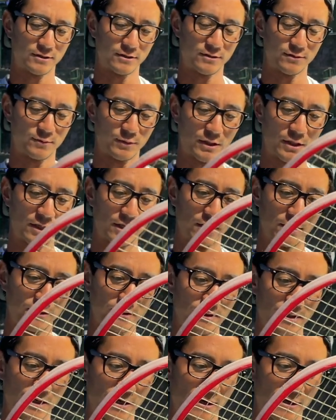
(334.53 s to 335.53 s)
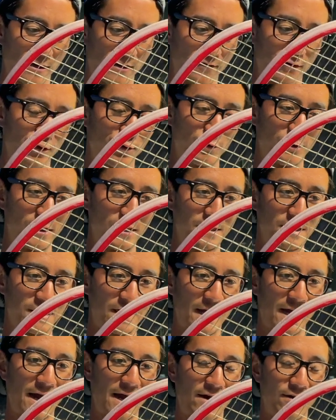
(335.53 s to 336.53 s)
Just because you need
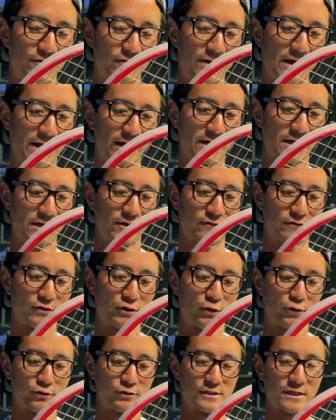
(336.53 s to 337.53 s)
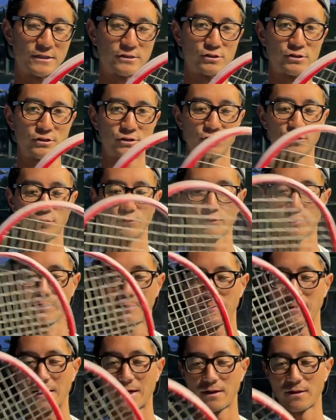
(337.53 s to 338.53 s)
to have that kind of lower tension to really
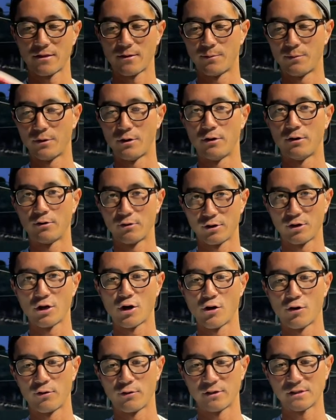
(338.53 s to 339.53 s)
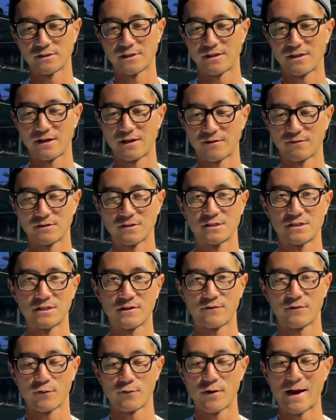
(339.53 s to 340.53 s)
make the ball go. Because I think if a
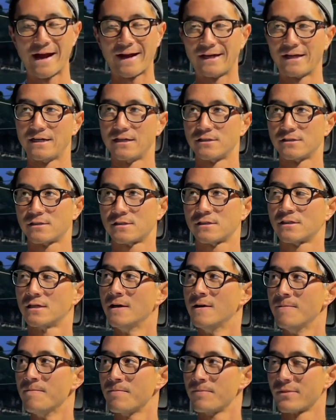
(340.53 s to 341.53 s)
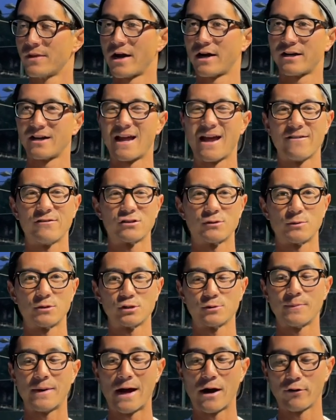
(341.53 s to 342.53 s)
stiffer racket, it's not going to have as
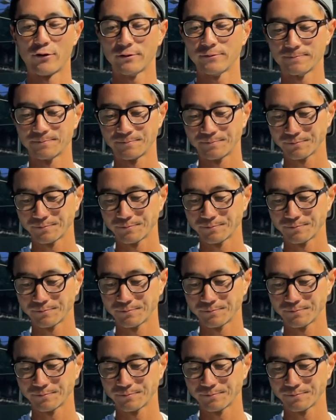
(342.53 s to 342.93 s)
much power.